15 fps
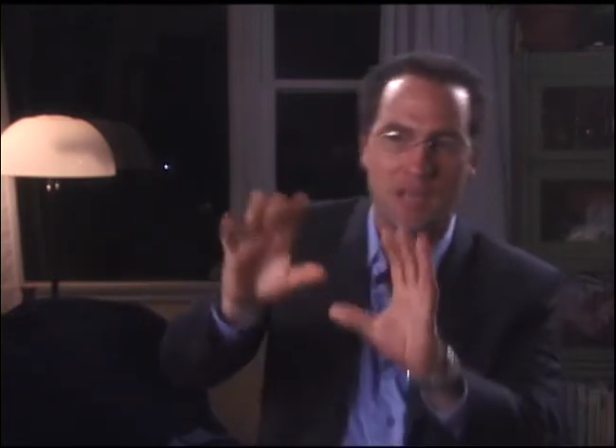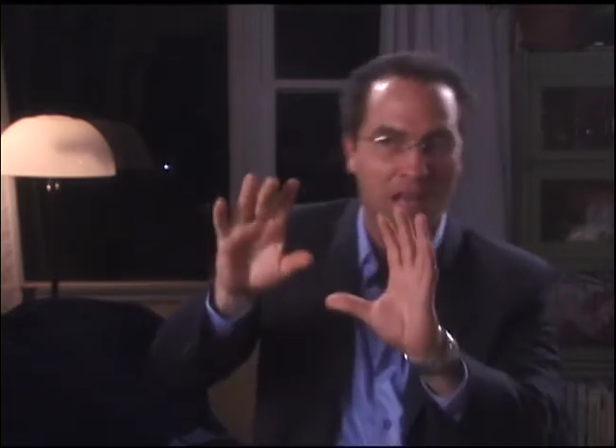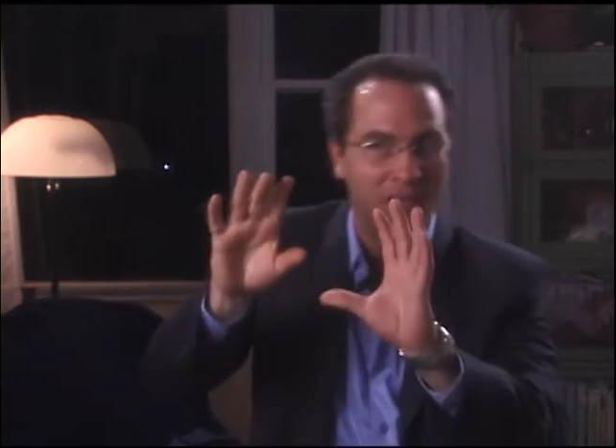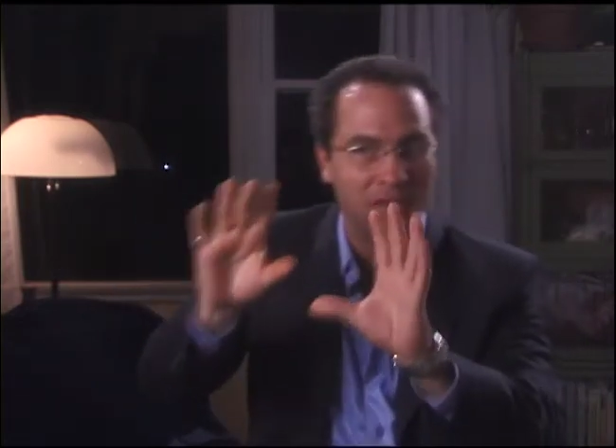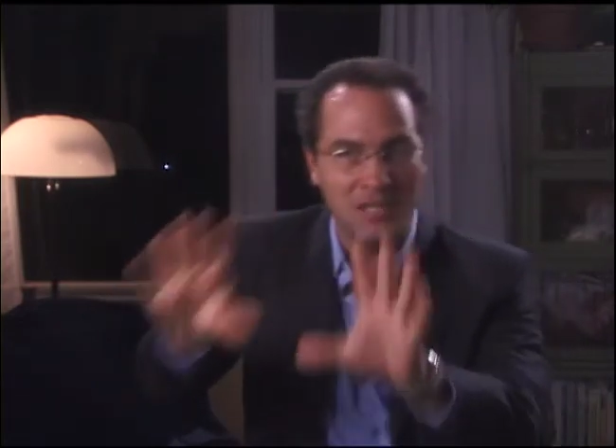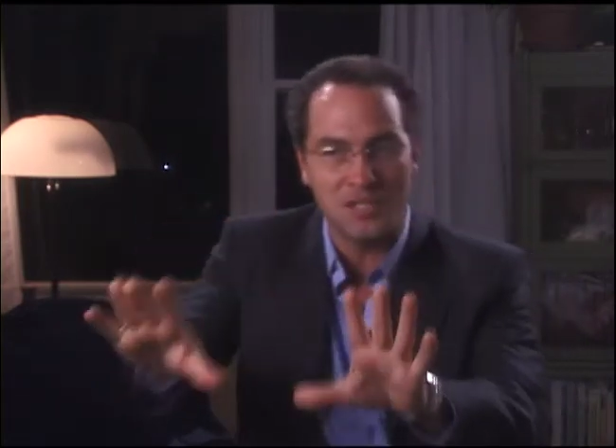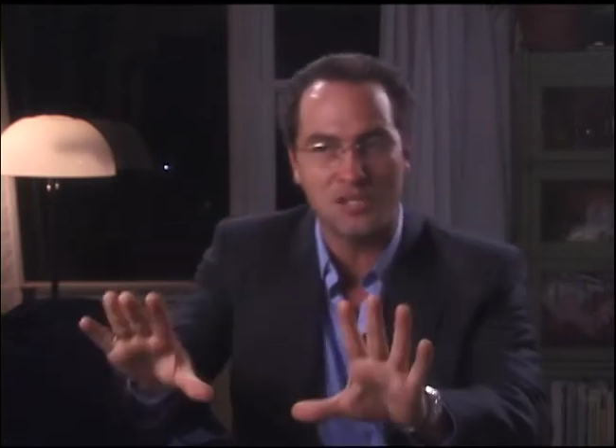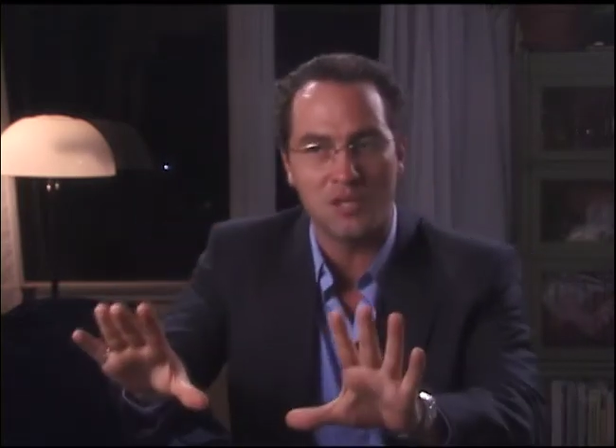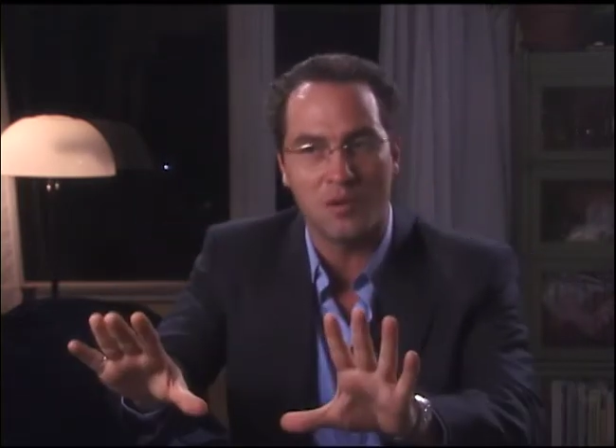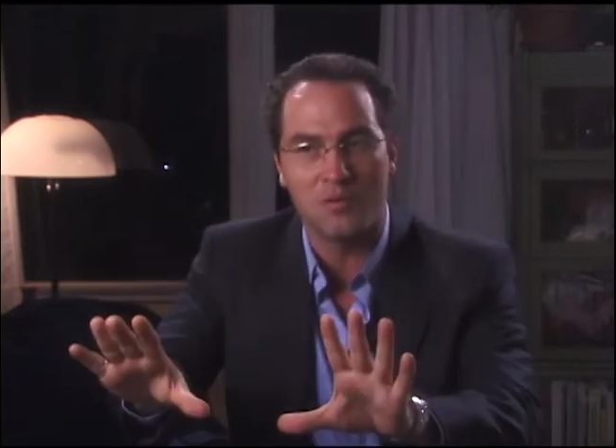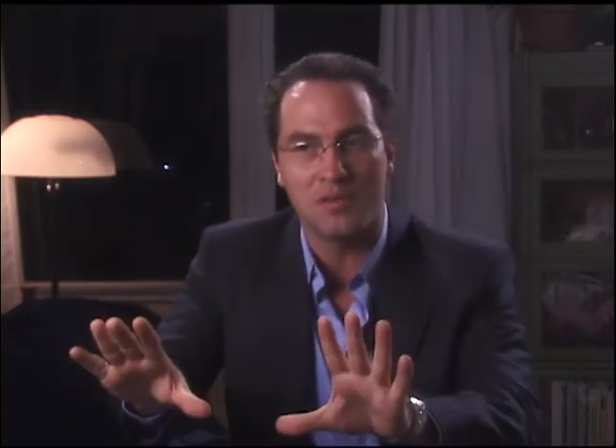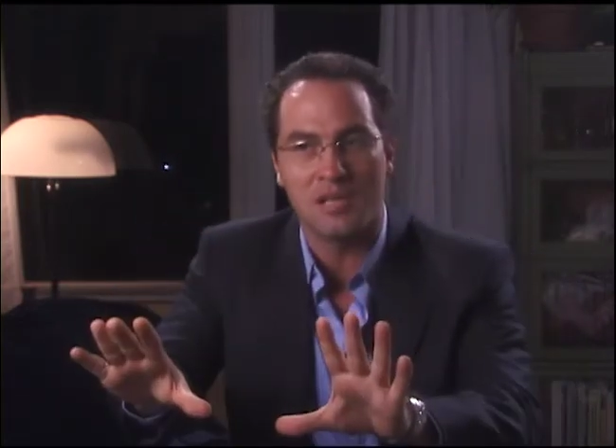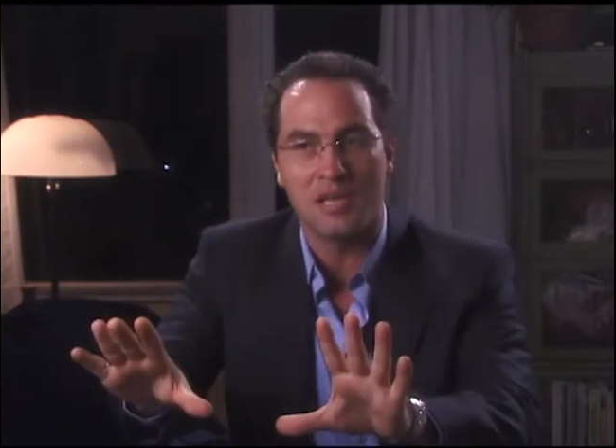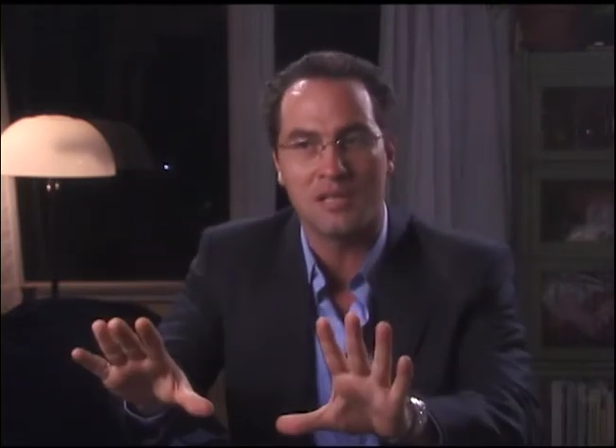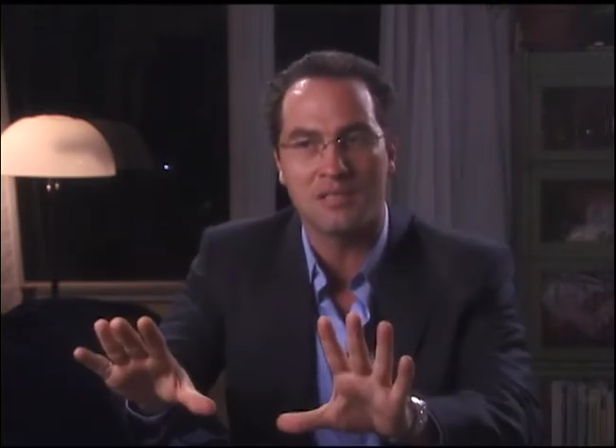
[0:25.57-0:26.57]
and they showed
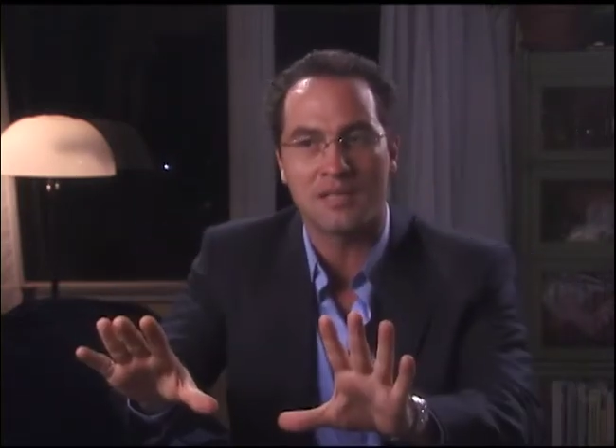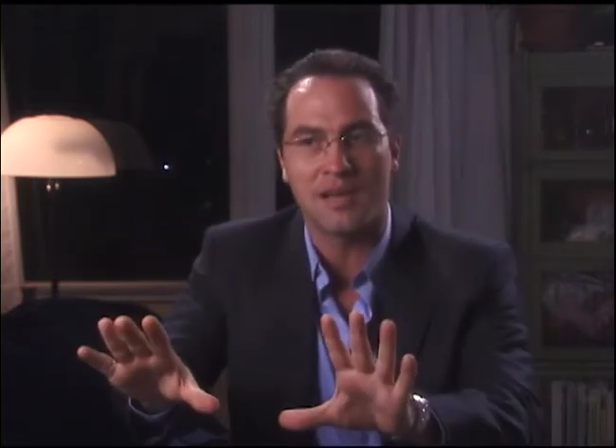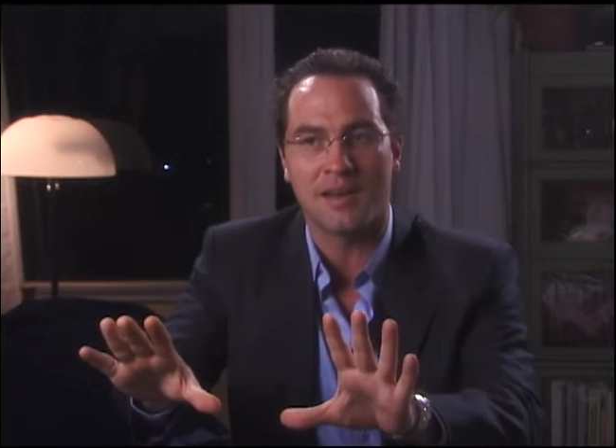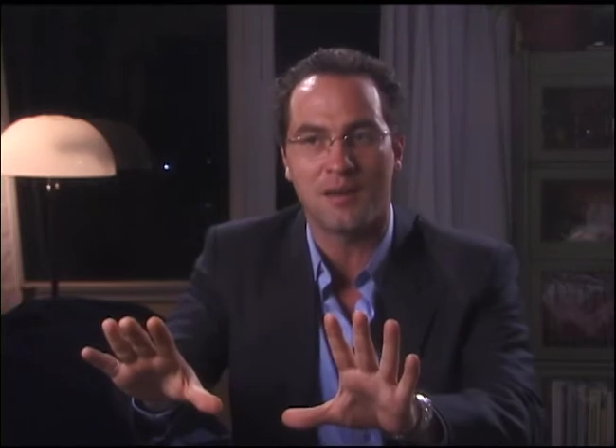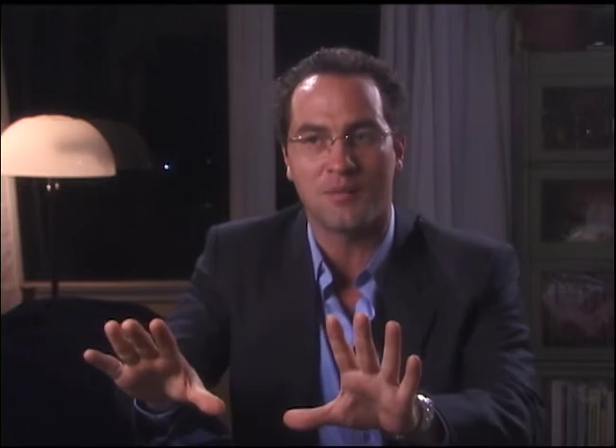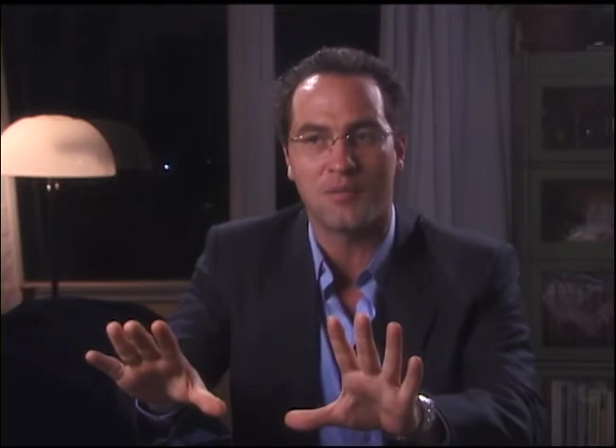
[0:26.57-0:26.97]
the entire